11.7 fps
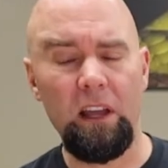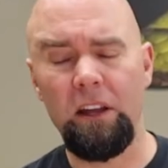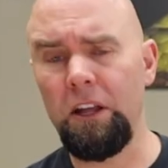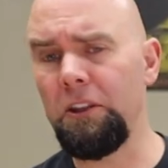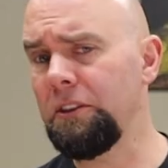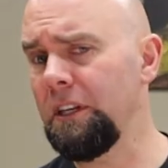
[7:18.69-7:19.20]

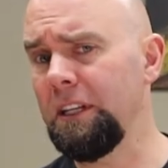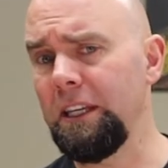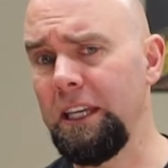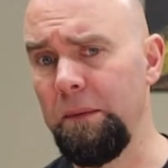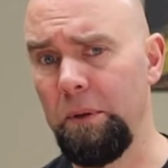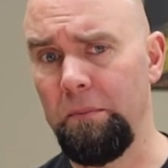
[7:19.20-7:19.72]
Another thing
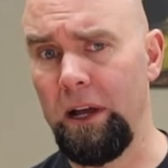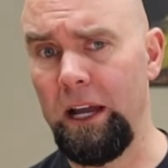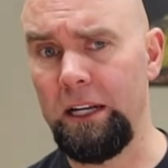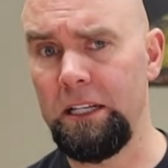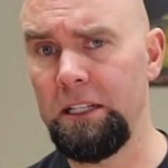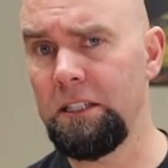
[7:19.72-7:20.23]
to keep in
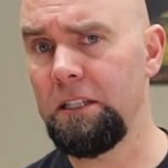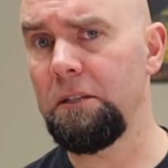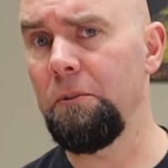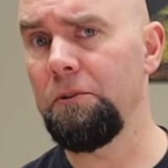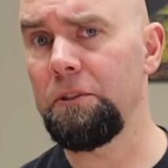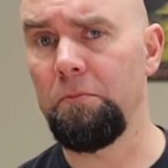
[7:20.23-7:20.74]
mind, and this is
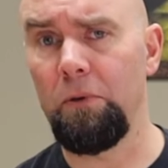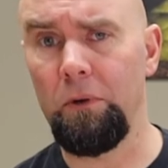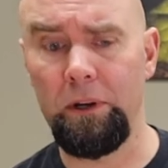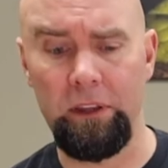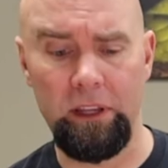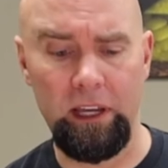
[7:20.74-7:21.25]
the most
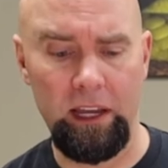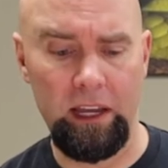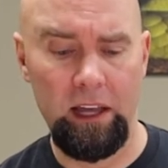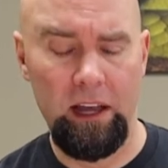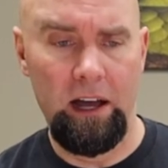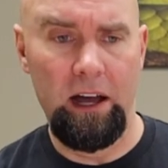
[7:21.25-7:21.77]
important
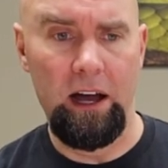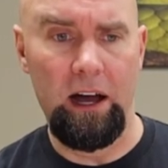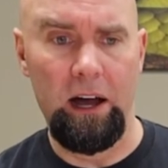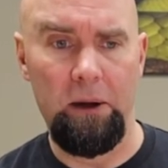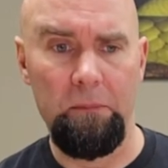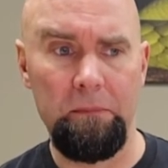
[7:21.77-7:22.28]
thing,
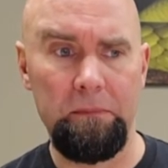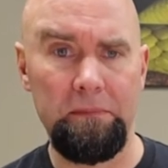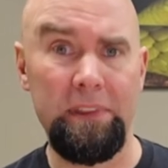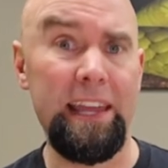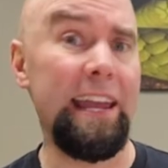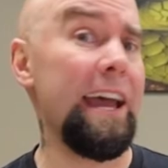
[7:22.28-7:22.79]
um, they